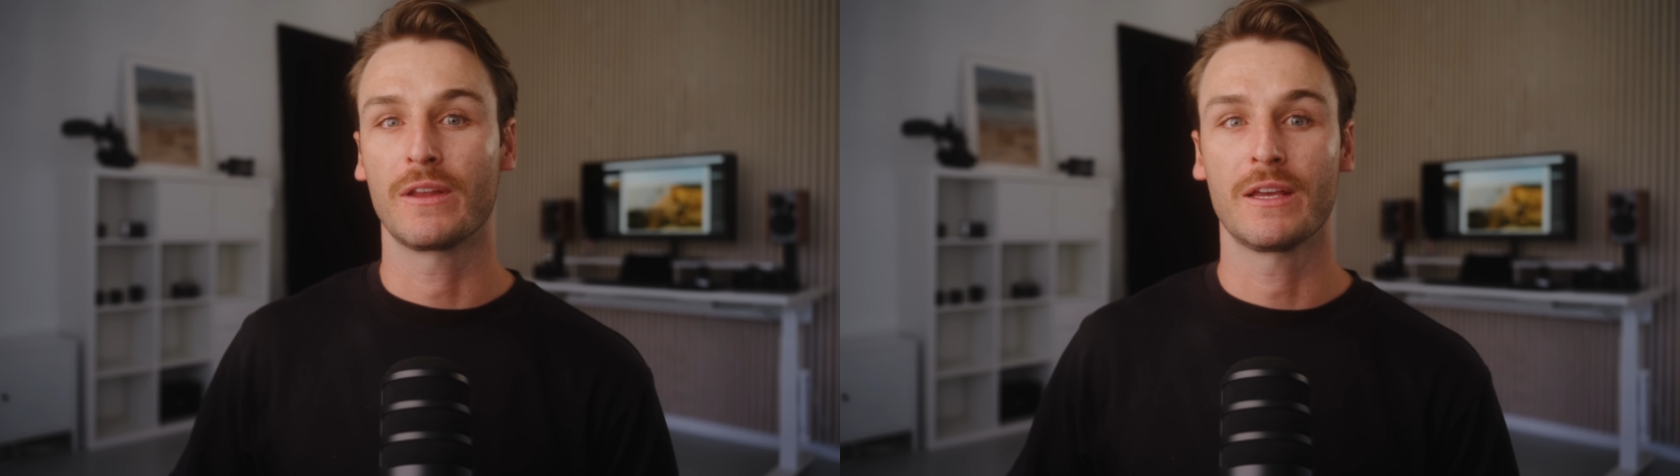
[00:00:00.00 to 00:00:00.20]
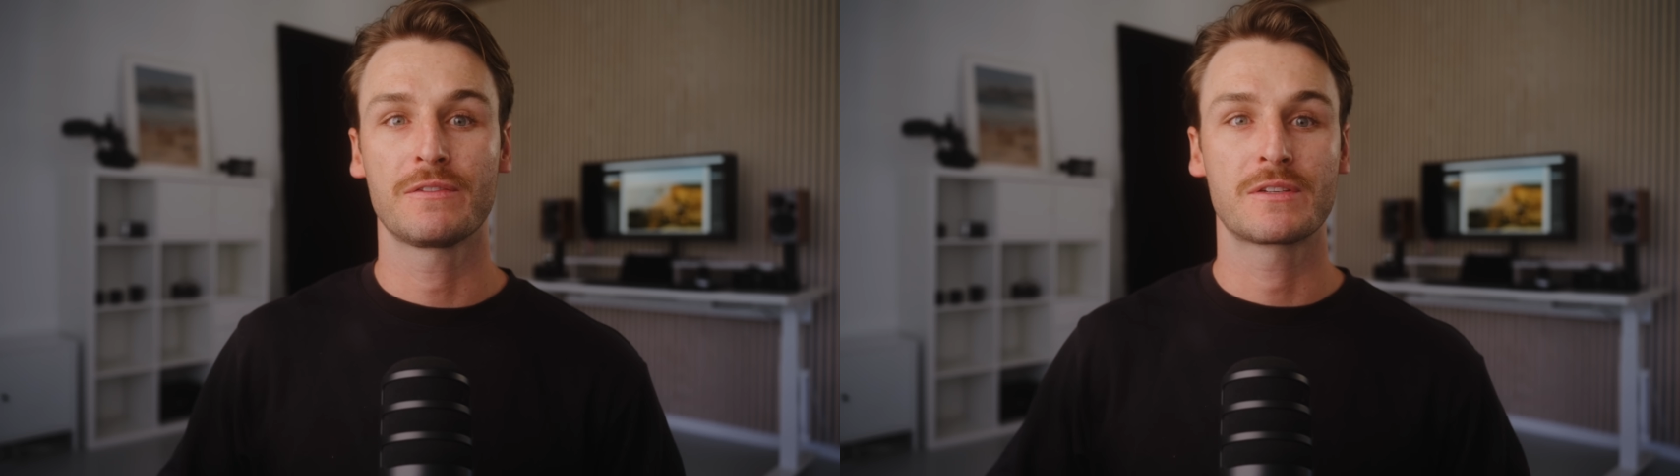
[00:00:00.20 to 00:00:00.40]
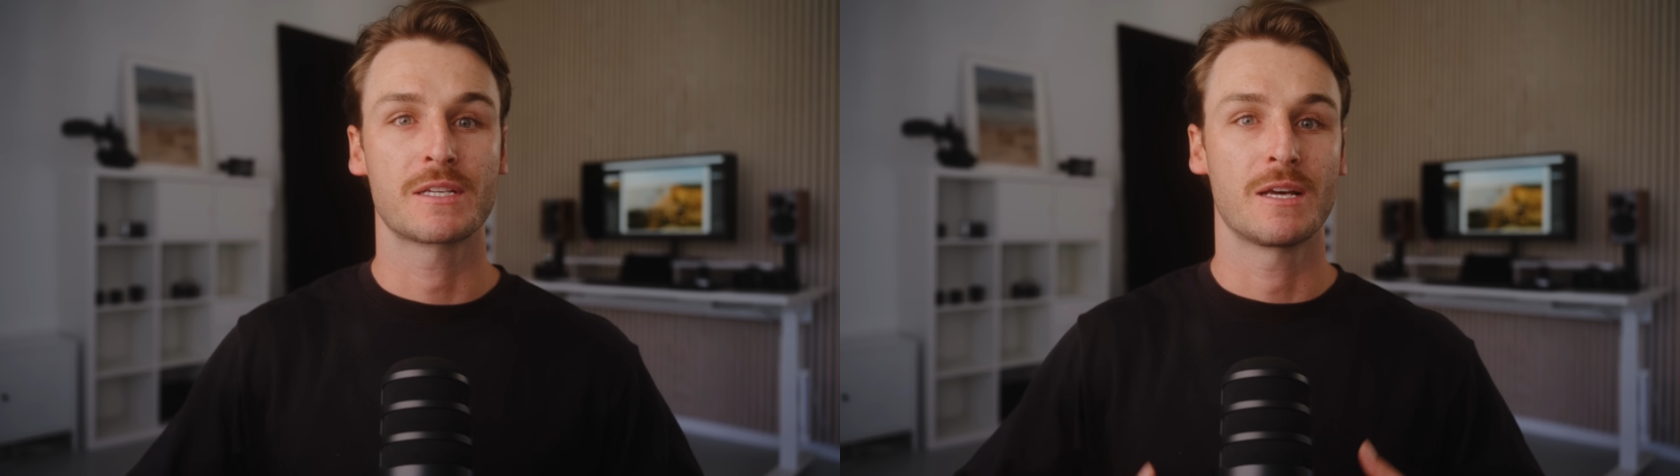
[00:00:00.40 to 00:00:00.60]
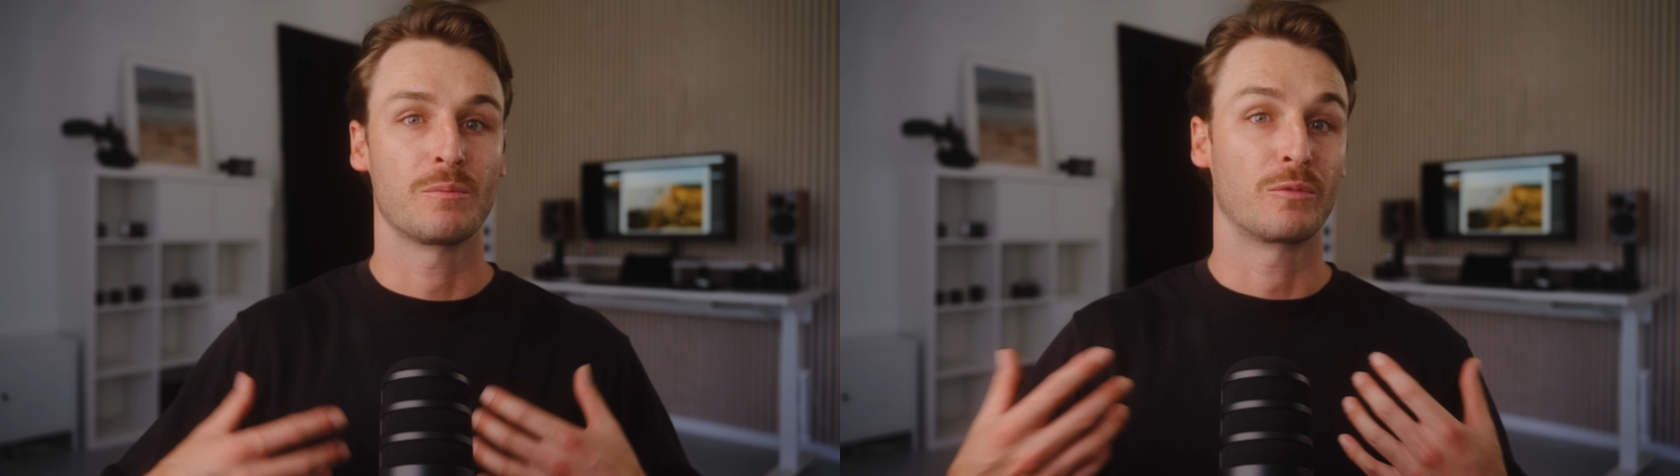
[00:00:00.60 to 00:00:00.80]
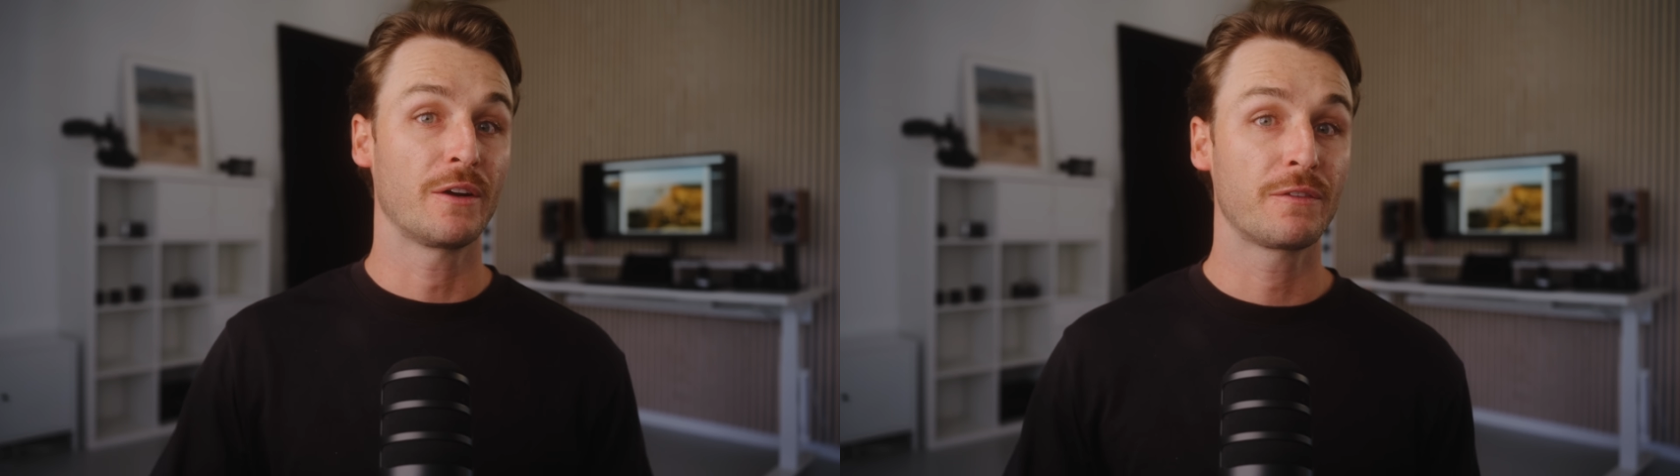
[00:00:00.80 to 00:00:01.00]
left
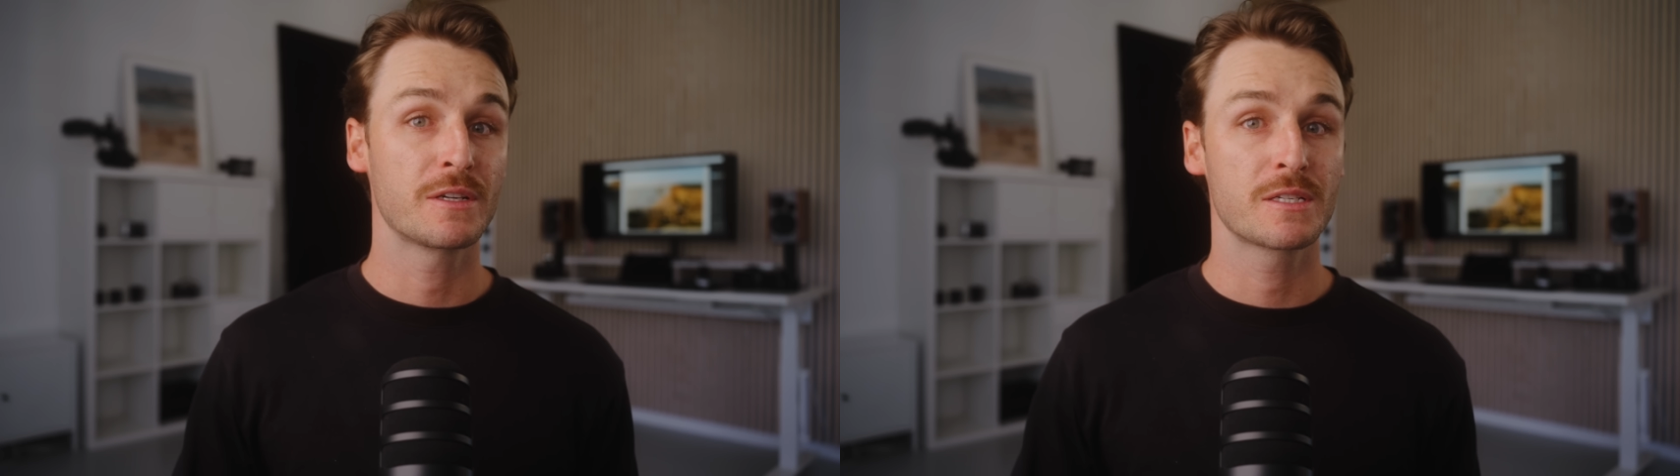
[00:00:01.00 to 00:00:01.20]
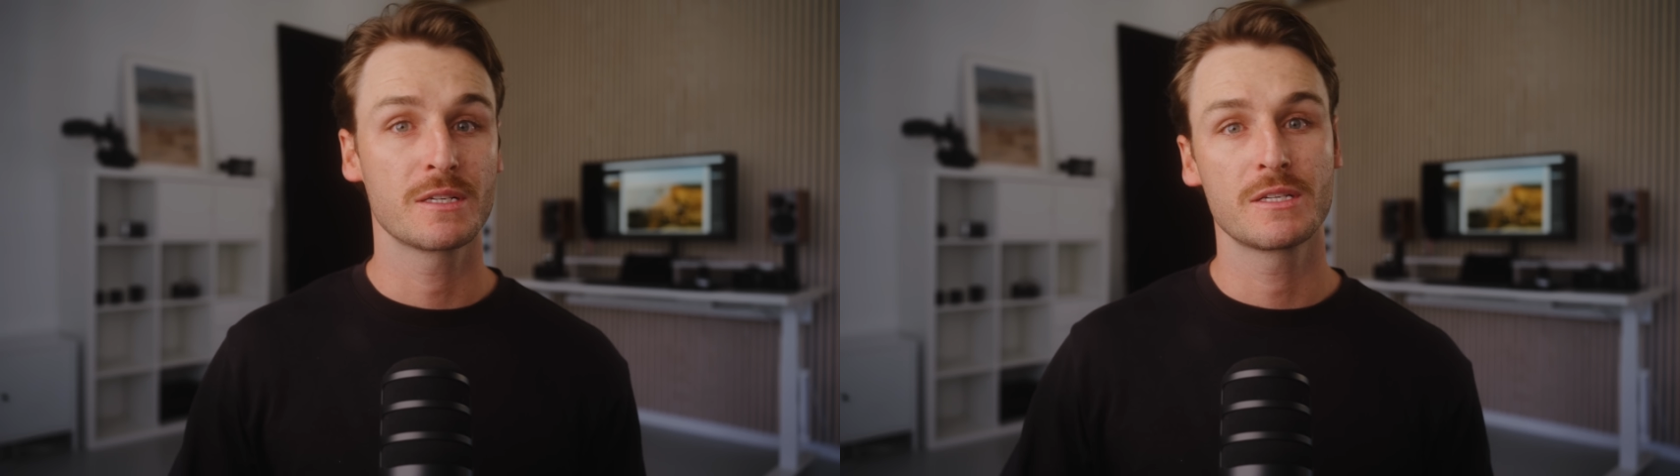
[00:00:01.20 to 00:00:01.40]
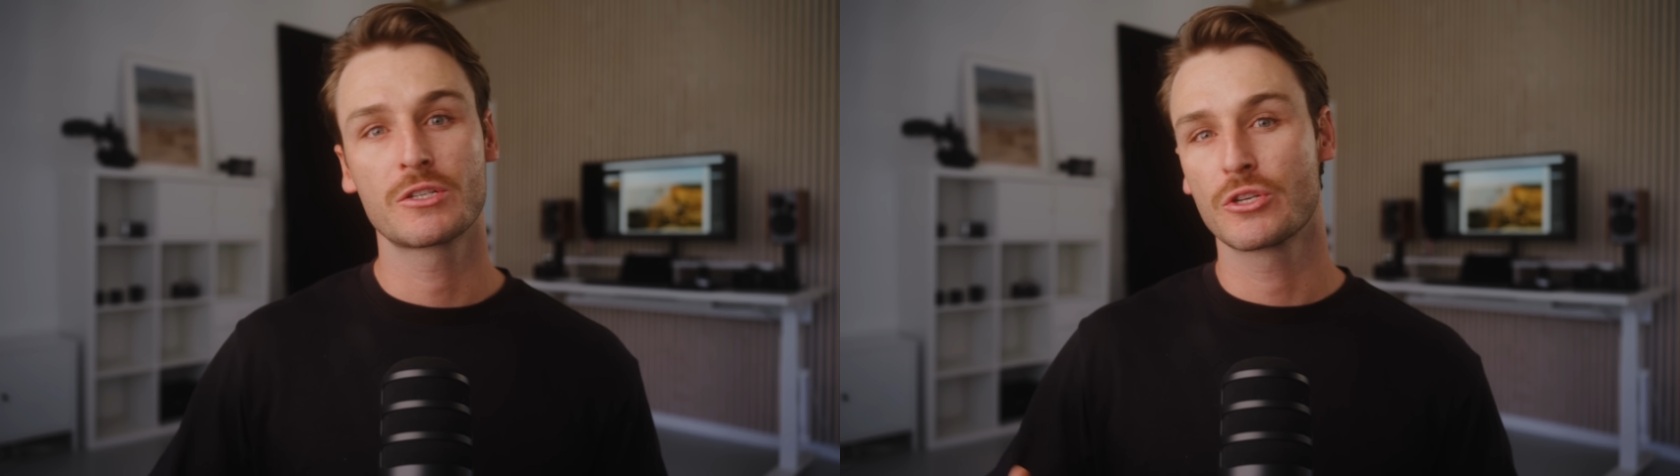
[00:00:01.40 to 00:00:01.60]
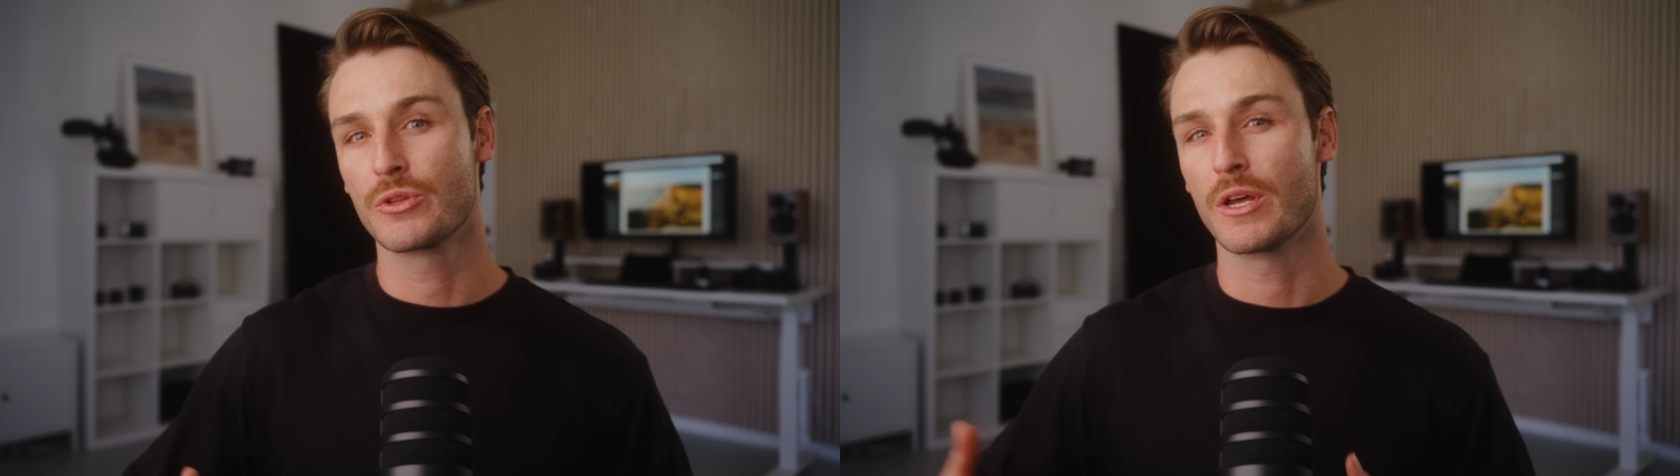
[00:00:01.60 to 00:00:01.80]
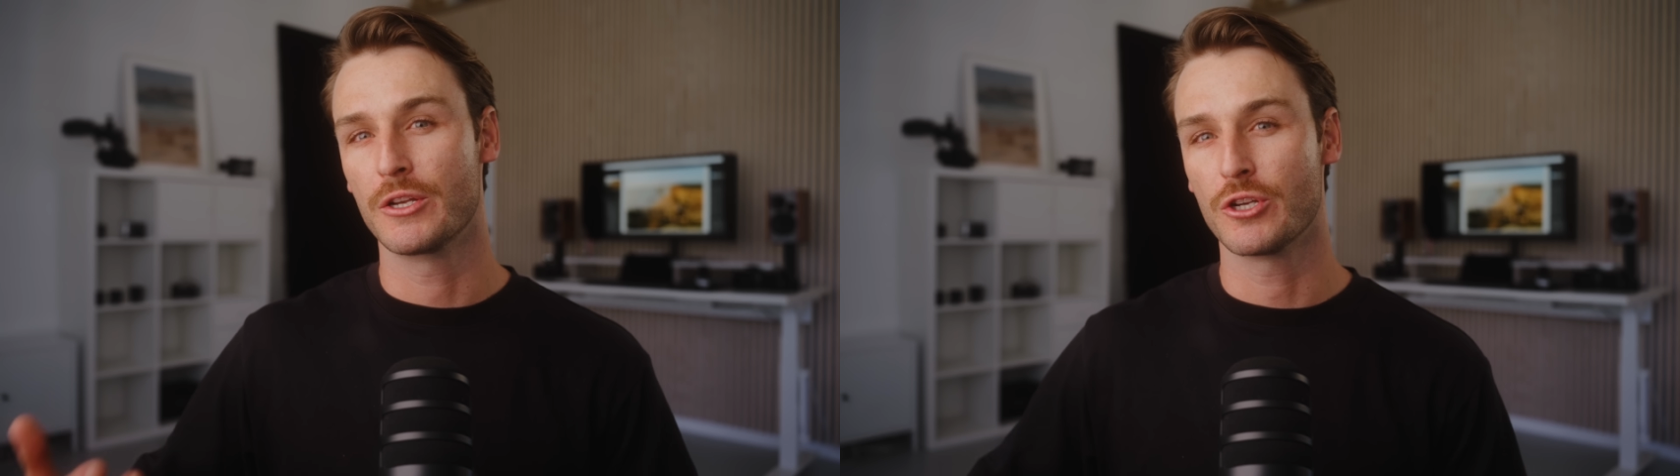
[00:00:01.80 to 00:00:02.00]
some references to
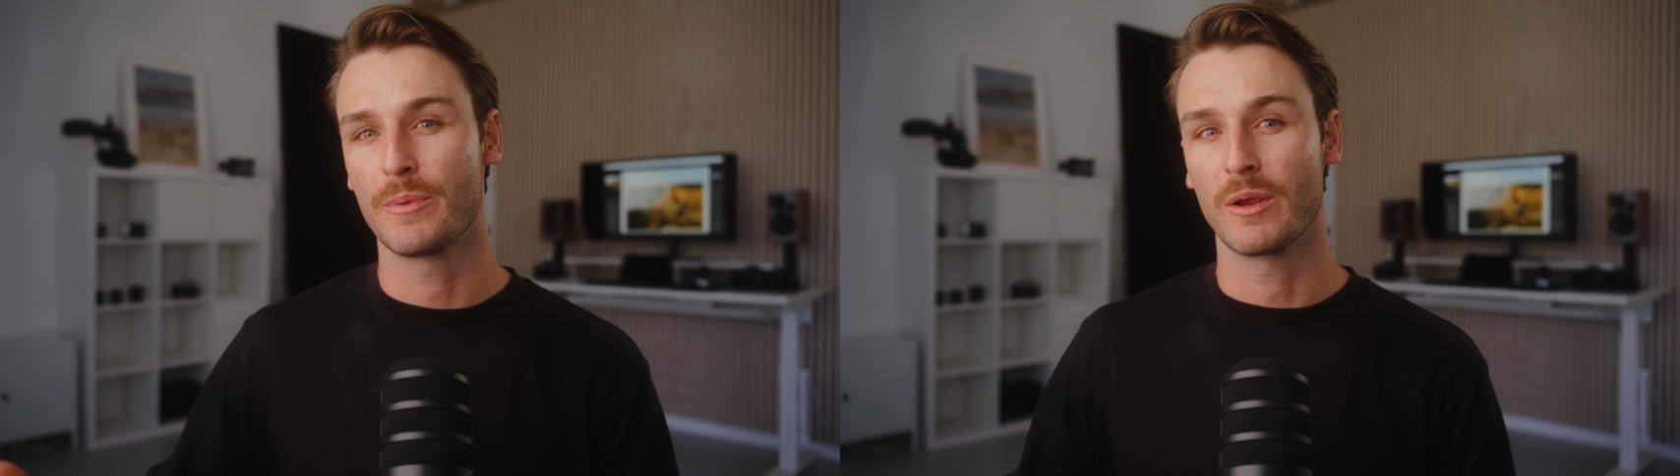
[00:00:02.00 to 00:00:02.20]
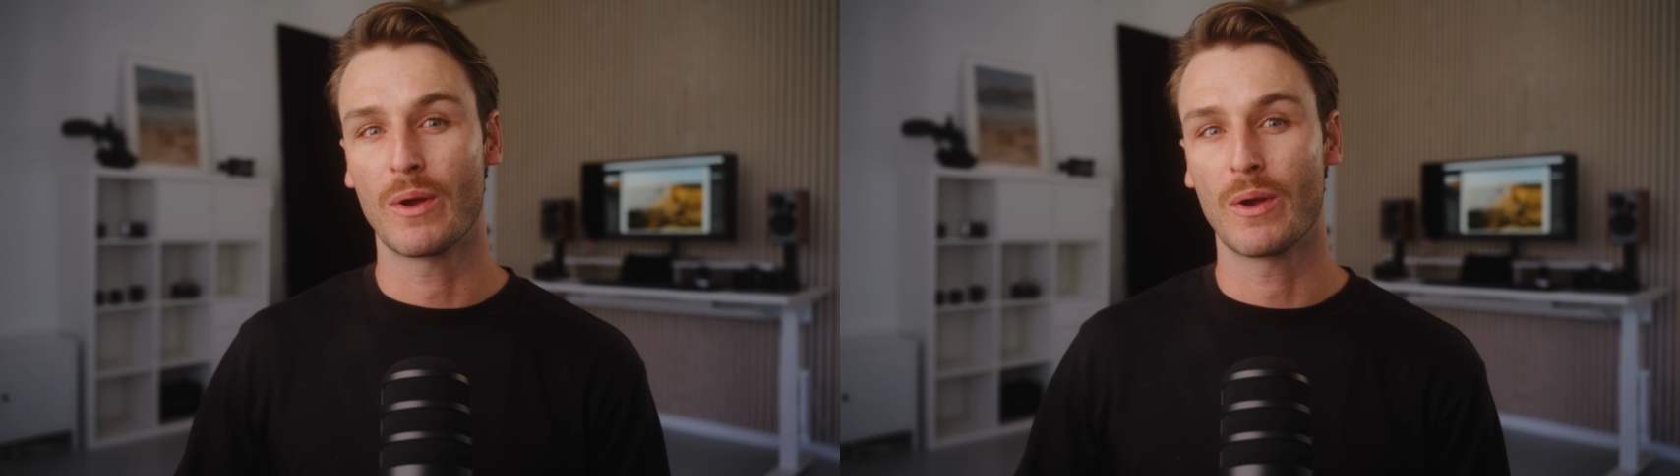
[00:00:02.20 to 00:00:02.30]
the Adobe